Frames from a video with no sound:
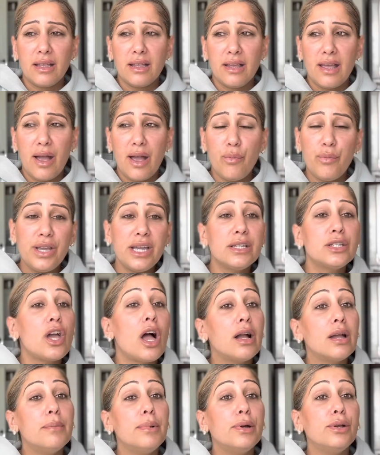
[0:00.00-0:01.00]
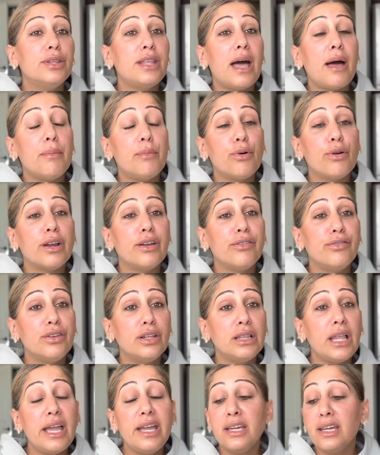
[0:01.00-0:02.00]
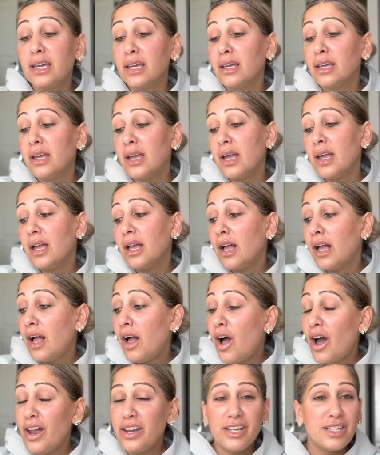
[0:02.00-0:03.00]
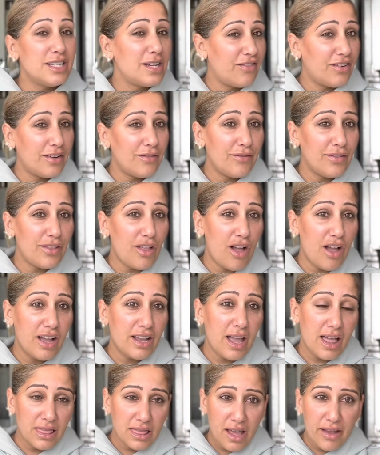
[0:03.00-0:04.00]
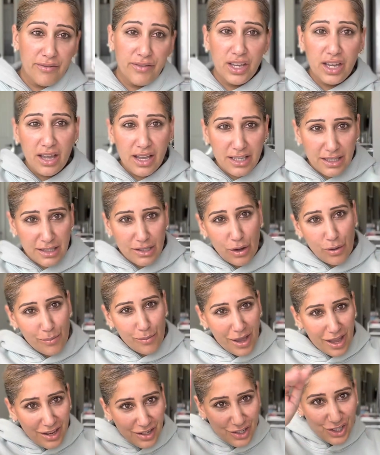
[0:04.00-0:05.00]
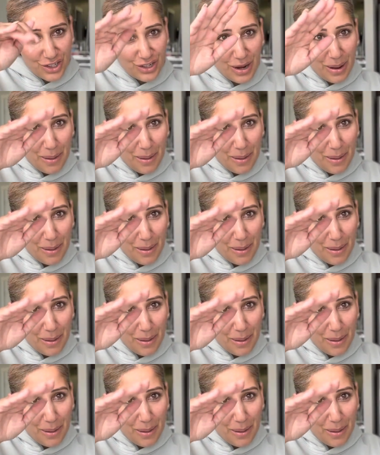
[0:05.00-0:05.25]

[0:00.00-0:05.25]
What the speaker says: And we can talk about that more if you like on a different vlog. I love you guys so much.